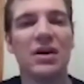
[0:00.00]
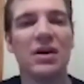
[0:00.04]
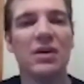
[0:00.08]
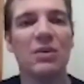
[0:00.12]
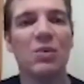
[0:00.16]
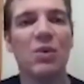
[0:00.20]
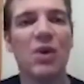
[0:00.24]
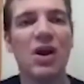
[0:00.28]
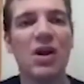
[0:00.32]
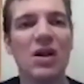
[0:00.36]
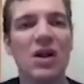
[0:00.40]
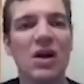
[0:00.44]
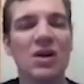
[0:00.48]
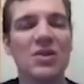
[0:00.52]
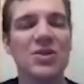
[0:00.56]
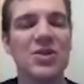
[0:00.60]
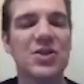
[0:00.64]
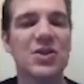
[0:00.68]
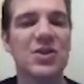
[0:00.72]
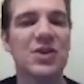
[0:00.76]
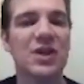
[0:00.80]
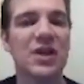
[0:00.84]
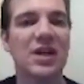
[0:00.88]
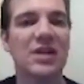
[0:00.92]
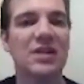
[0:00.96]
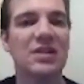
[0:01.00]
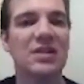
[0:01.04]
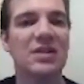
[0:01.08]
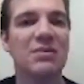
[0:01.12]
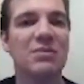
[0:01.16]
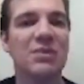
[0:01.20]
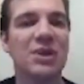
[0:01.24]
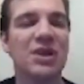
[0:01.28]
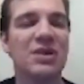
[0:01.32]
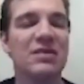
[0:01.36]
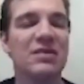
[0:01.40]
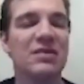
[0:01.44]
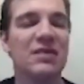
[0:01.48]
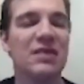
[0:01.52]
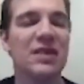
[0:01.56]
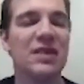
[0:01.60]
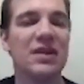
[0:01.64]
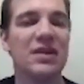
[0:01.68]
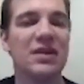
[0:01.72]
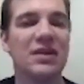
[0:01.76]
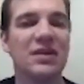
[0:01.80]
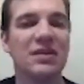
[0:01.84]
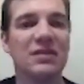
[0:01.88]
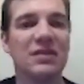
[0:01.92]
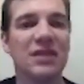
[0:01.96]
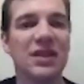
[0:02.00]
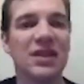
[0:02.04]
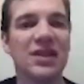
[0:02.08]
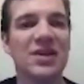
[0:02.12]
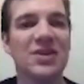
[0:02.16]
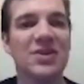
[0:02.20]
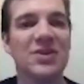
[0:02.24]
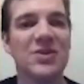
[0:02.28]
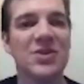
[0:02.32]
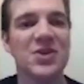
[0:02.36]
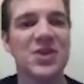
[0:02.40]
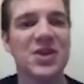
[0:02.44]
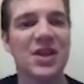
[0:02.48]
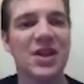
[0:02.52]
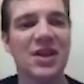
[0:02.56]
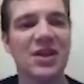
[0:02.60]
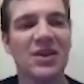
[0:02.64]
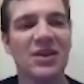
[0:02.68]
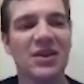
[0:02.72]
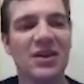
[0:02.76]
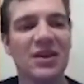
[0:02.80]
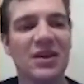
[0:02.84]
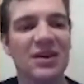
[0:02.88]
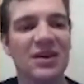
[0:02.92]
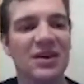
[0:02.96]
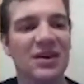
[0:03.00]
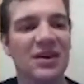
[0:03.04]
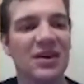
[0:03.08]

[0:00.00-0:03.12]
while also getting the benefit of linear scaling.